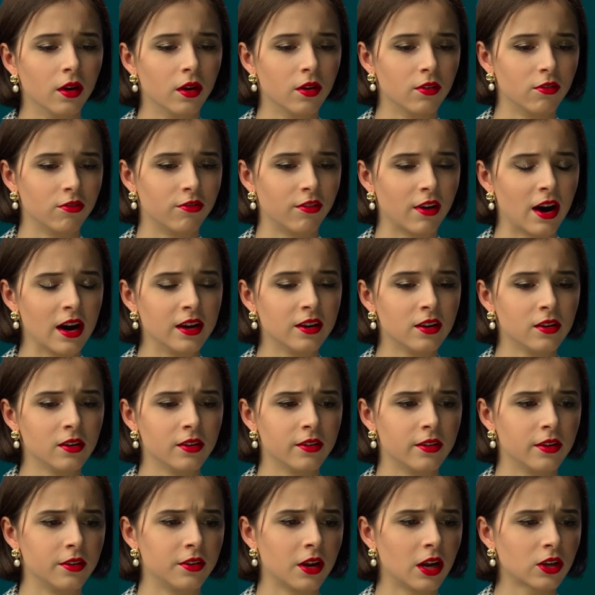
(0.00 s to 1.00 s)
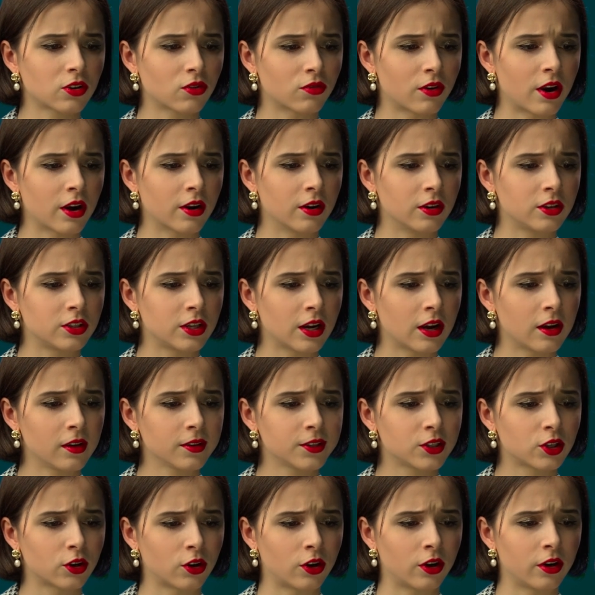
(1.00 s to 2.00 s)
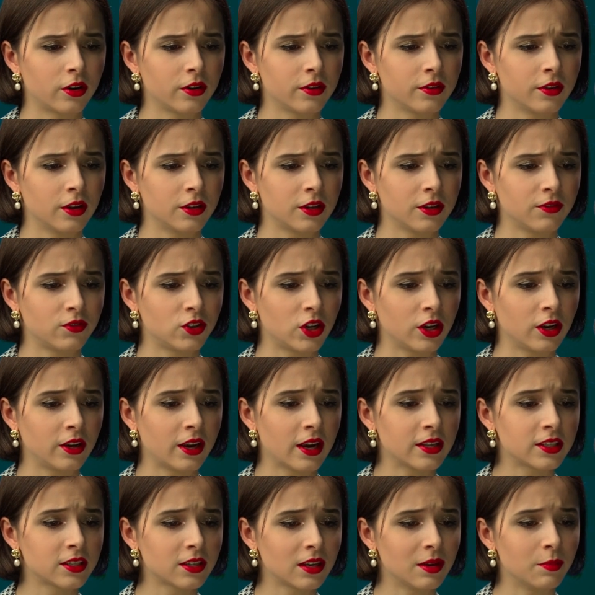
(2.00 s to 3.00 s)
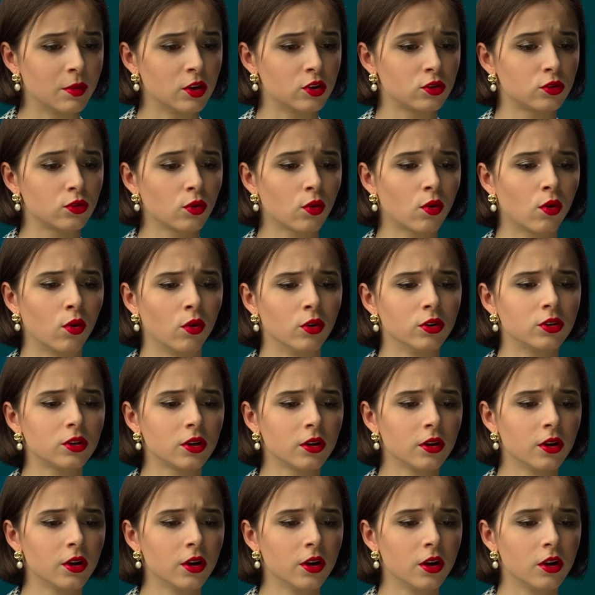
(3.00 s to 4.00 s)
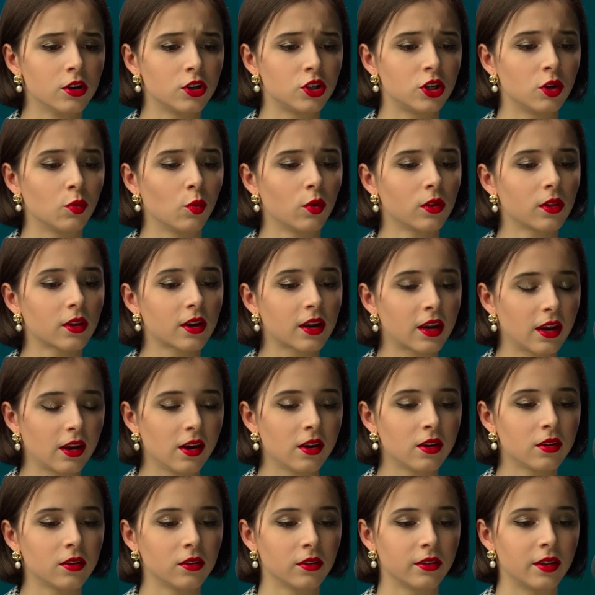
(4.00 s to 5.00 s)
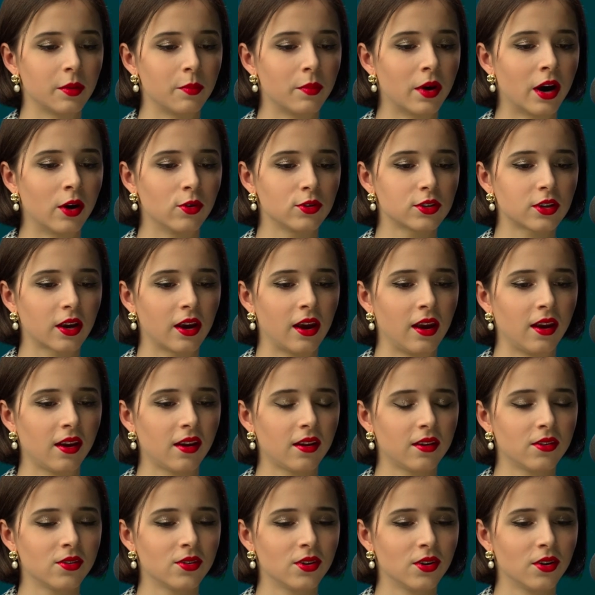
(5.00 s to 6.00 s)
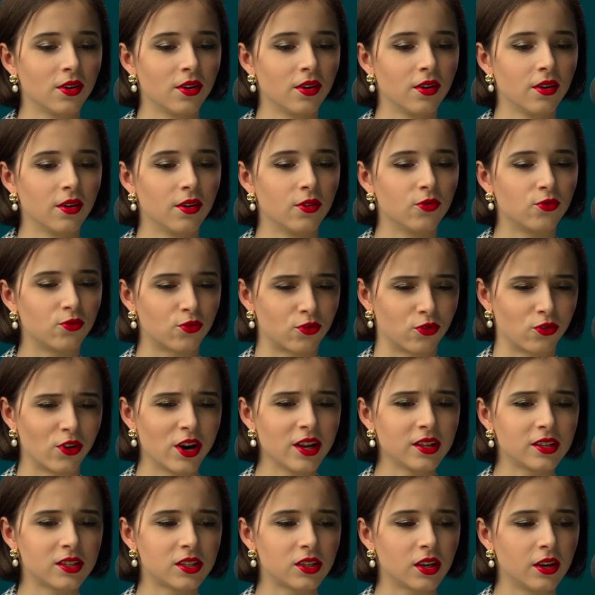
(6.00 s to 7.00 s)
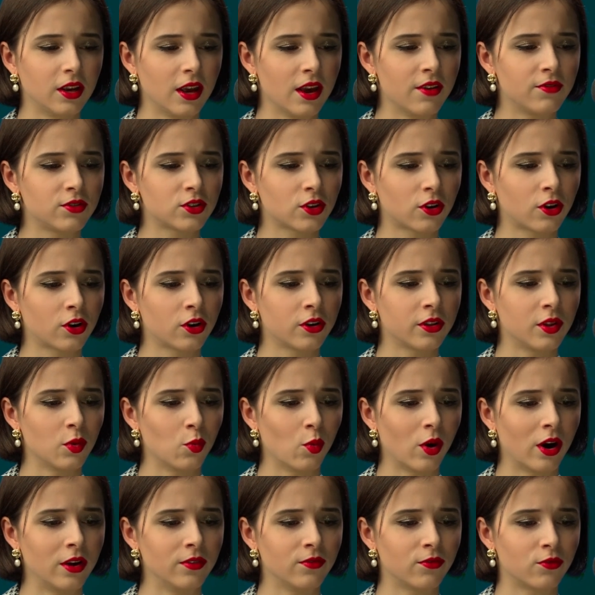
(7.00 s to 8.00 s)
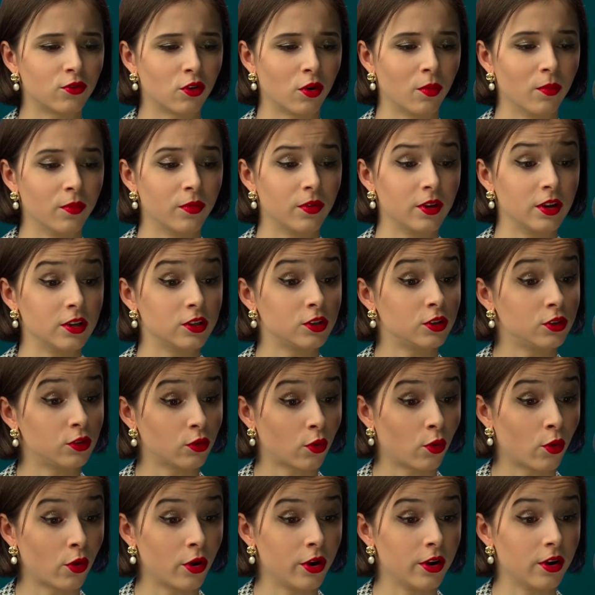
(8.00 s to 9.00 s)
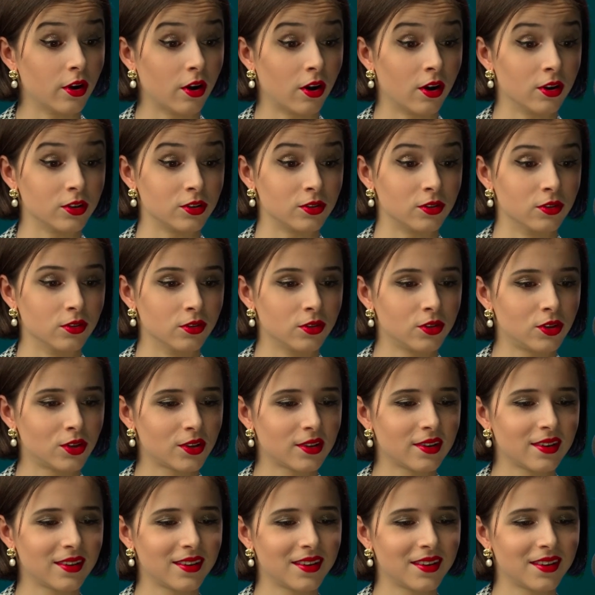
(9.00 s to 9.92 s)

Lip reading: Finally, the Nutcracker tells her that if she gets him a sword, she will kill the Mouse King. Fritz gives her the one from his toy hussars.